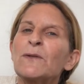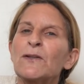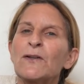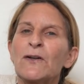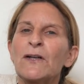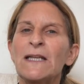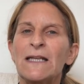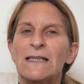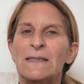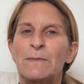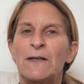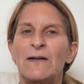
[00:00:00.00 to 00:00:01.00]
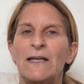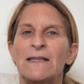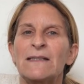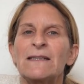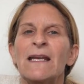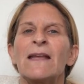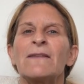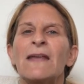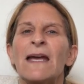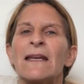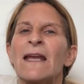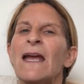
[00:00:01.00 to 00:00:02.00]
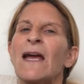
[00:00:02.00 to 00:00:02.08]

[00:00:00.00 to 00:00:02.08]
learning experience that